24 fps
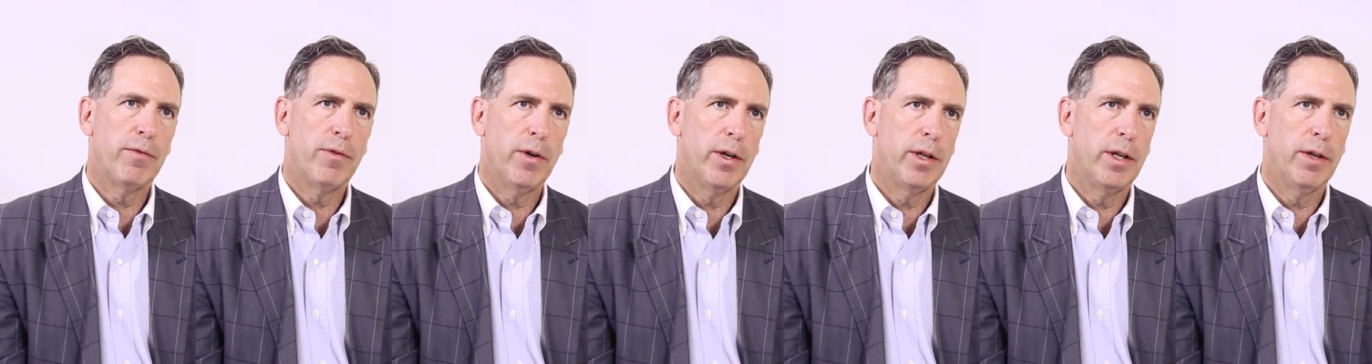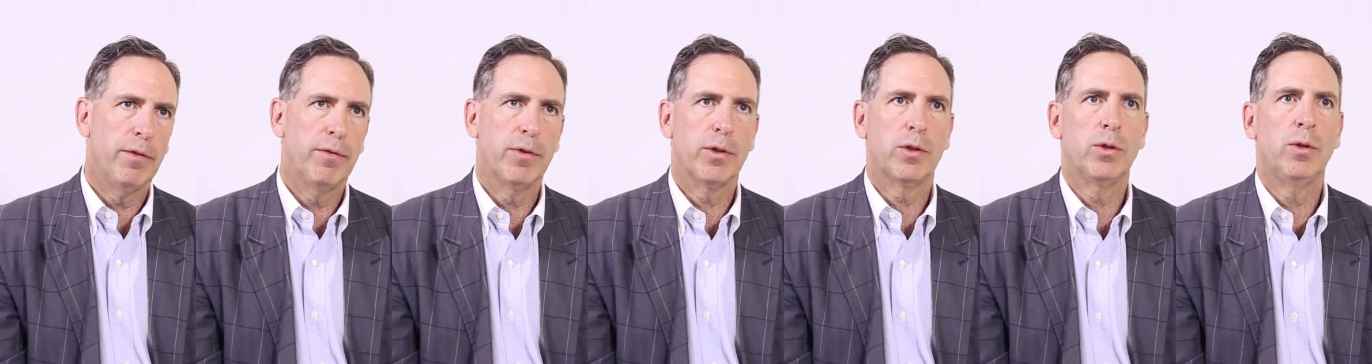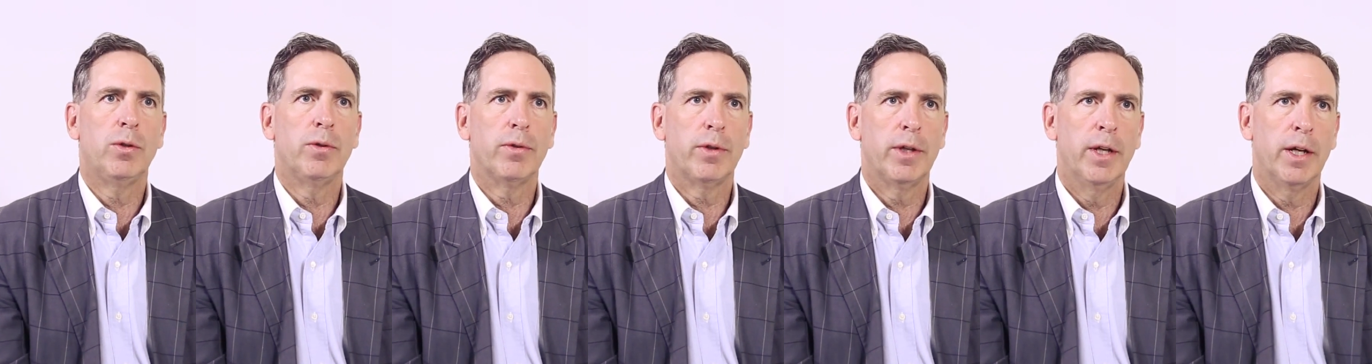very
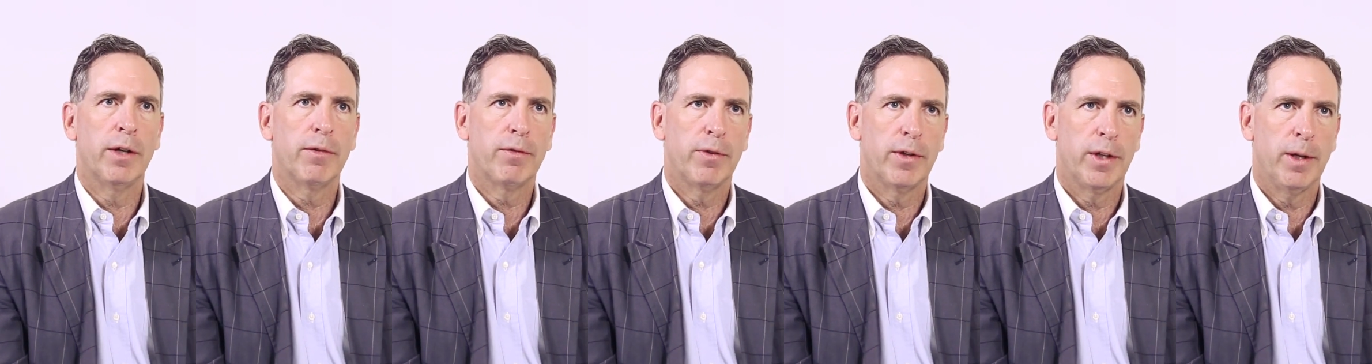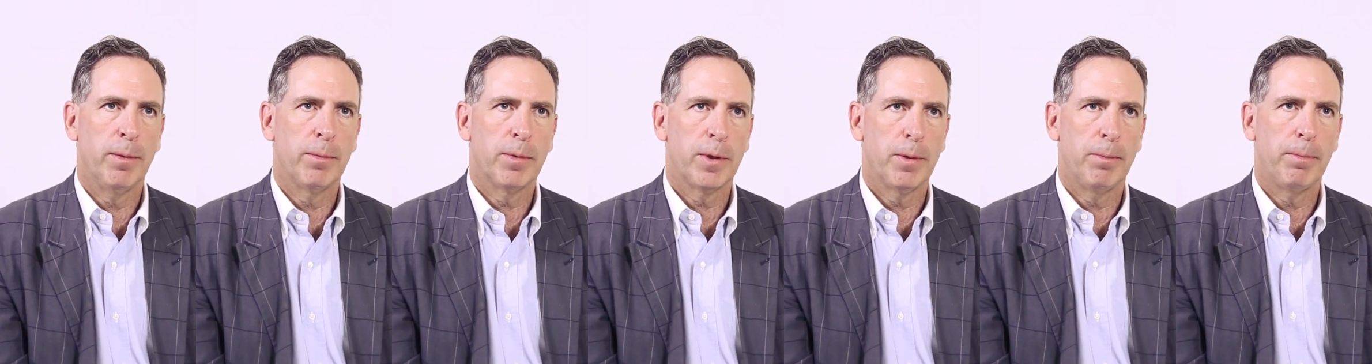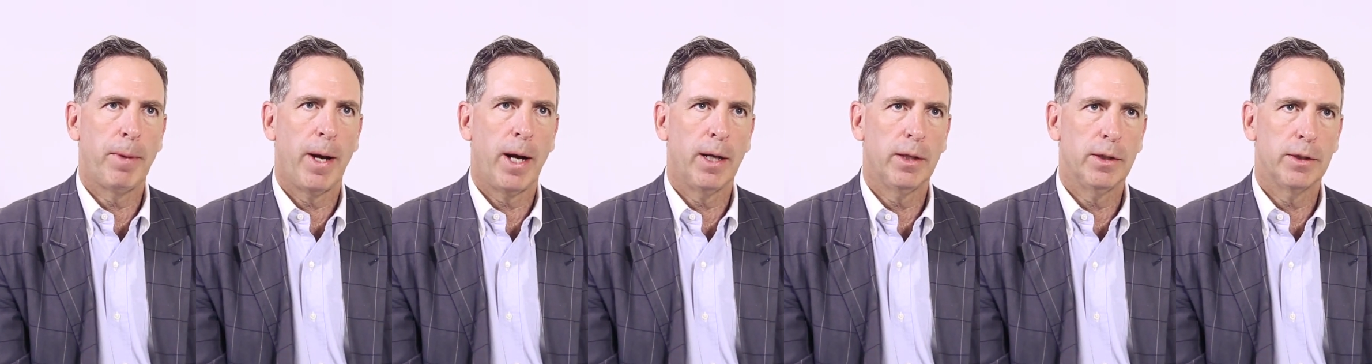difficult thing for them to
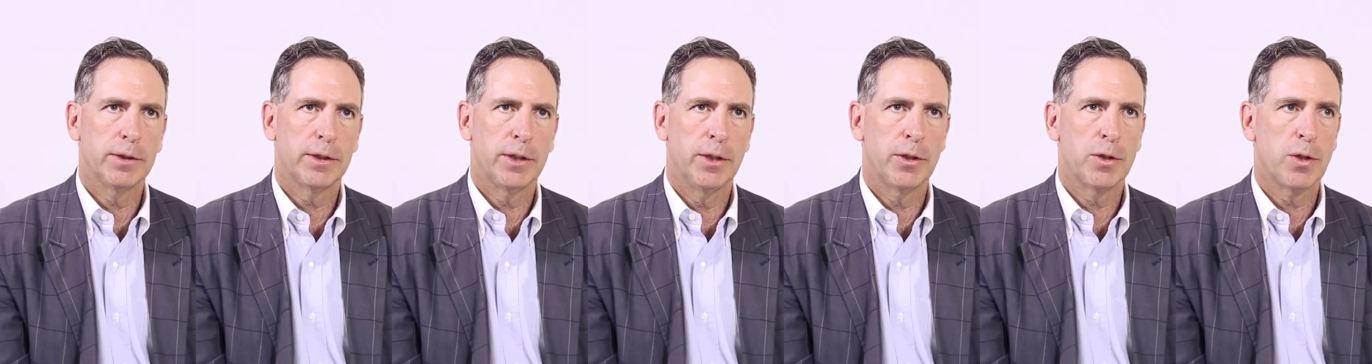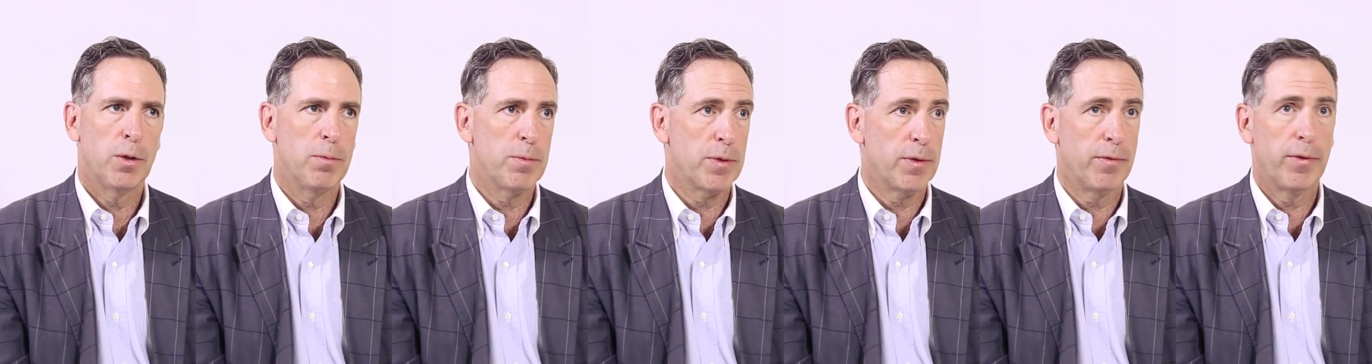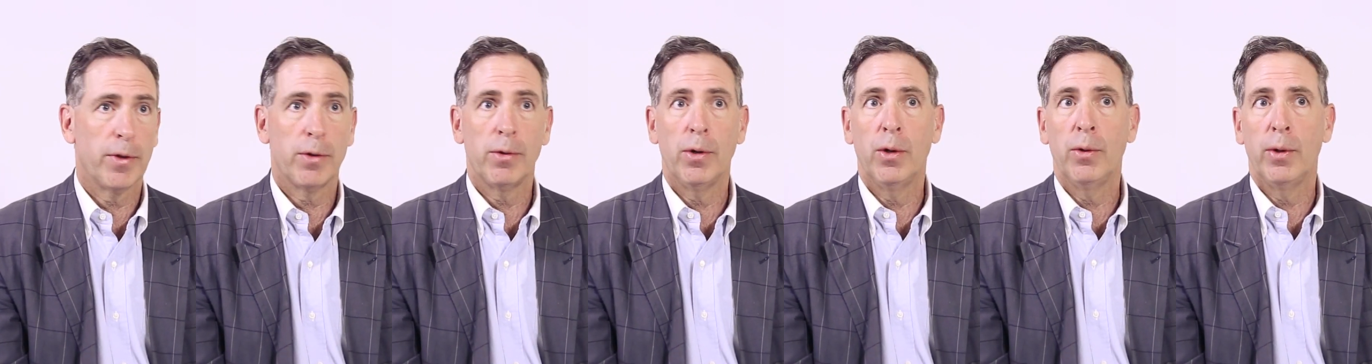balance in terms
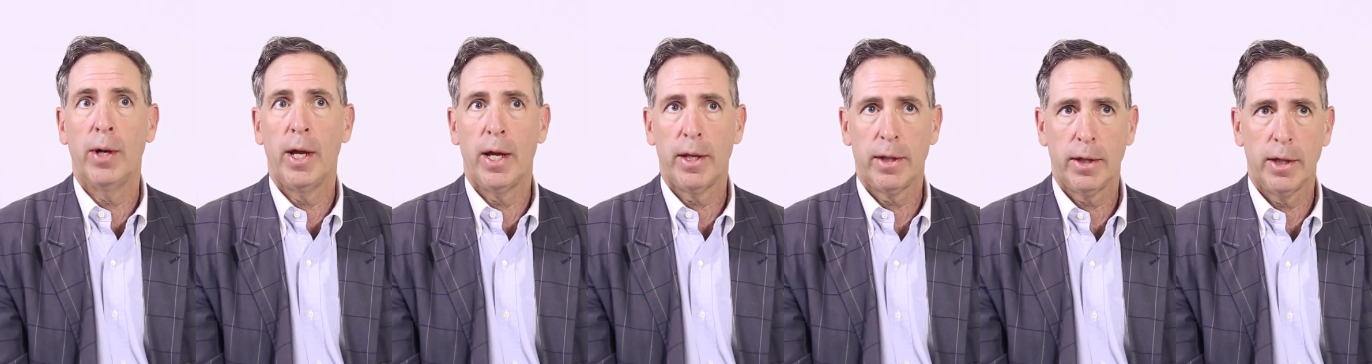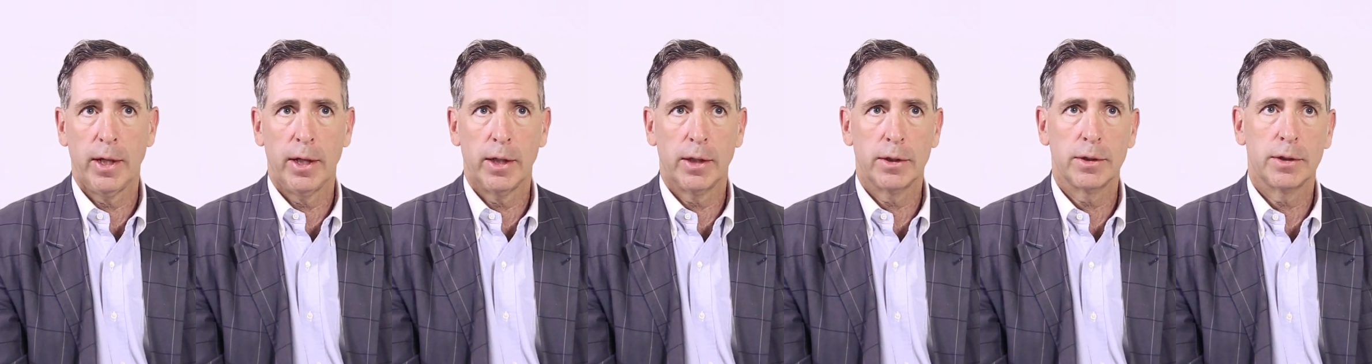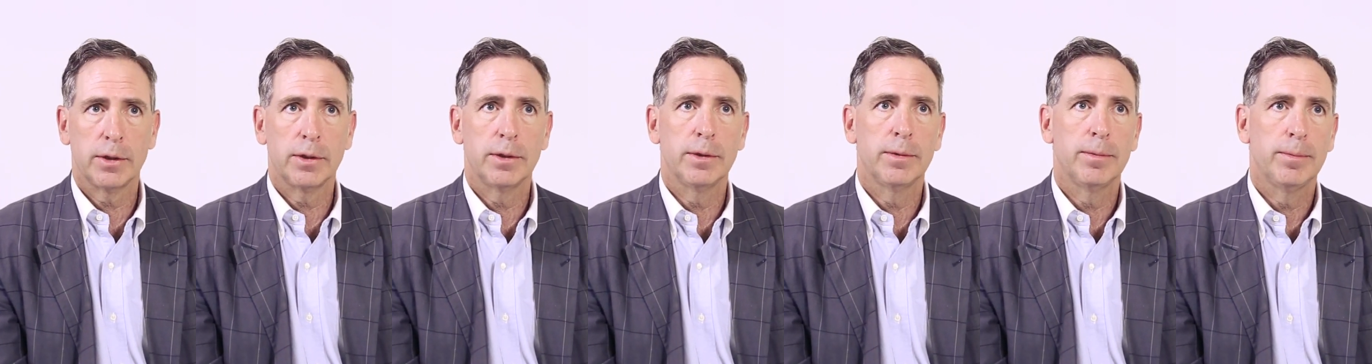of their own
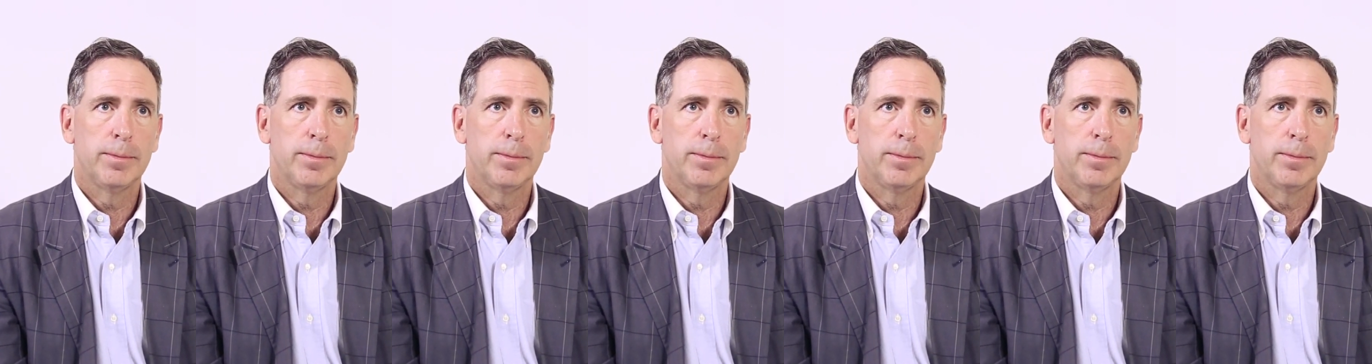ethics.